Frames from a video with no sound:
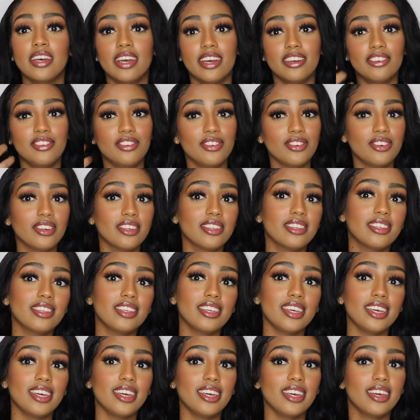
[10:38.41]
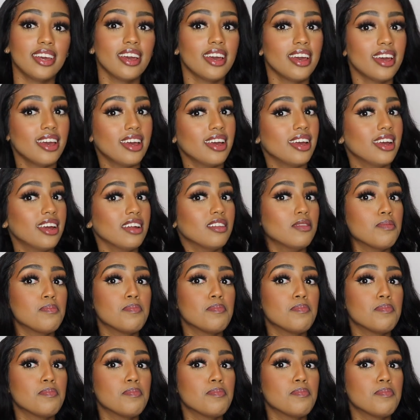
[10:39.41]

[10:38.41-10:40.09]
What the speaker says: As you can see, it's